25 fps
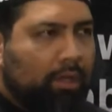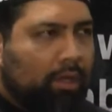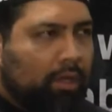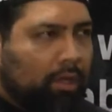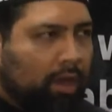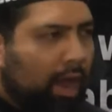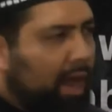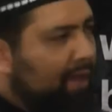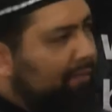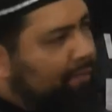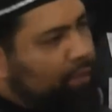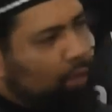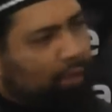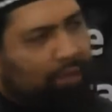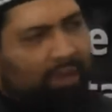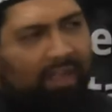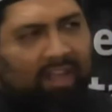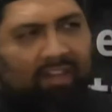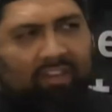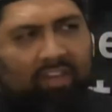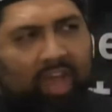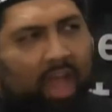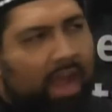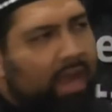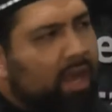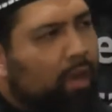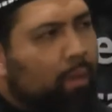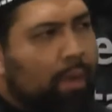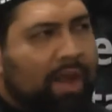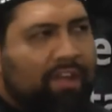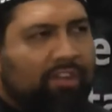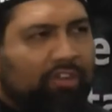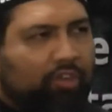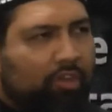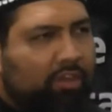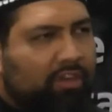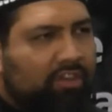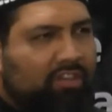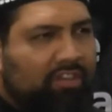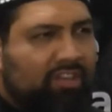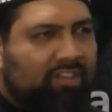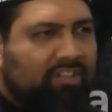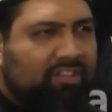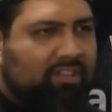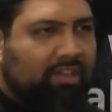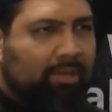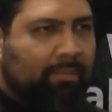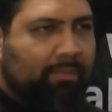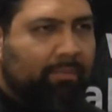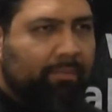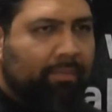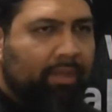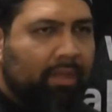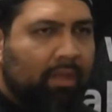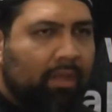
gone through the entire Western system,